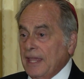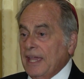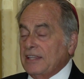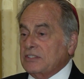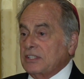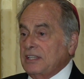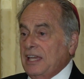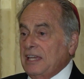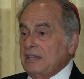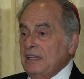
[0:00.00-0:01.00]
And
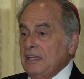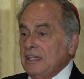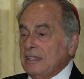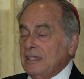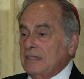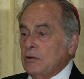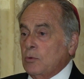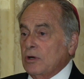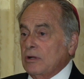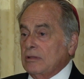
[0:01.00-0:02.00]
today, in the
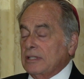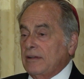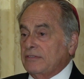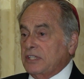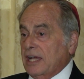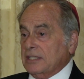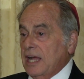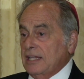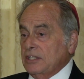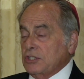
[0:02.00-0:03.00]
world of
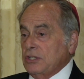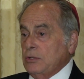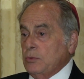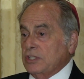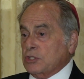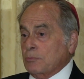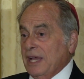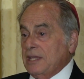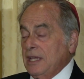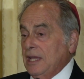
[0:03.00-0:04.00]
technology, which
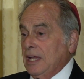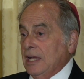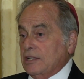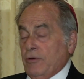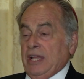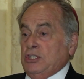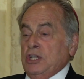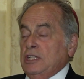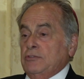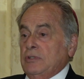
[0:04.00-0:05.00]
my
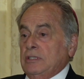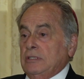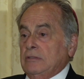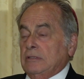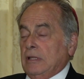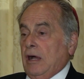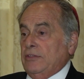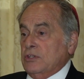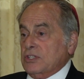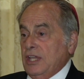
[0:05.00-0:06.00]
grandchildren
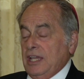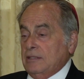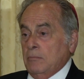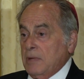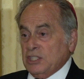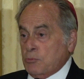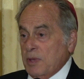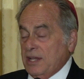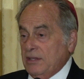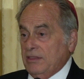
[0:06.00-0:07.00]
understand much
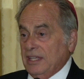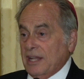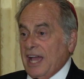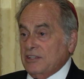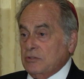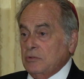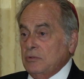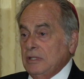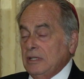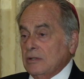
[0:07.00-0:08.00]
better than I
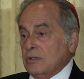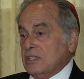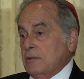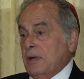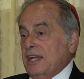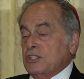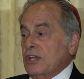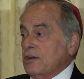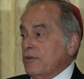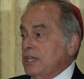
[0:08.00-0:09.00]
do, because in my
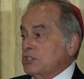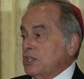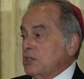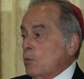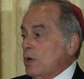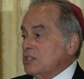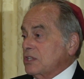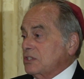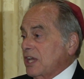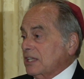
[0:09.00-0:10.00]
generation there
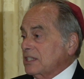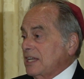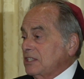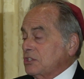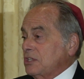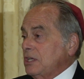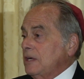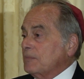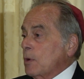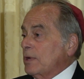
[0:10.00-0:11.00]
wasn't technology.
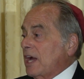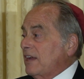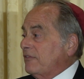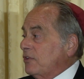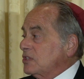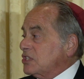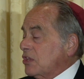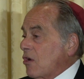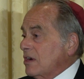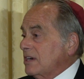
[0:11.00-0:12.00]
When I first
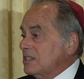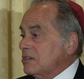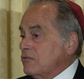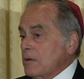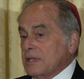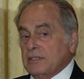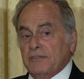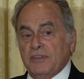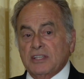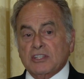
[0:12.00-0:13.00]
started as a criminal
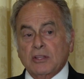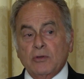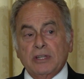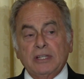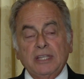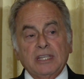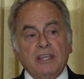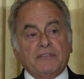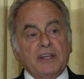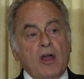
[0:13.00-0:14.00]
defense lawyer,
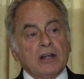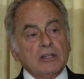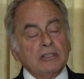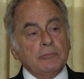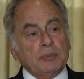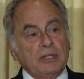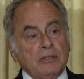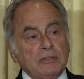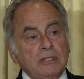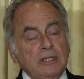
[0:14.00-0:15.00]
if an article appeared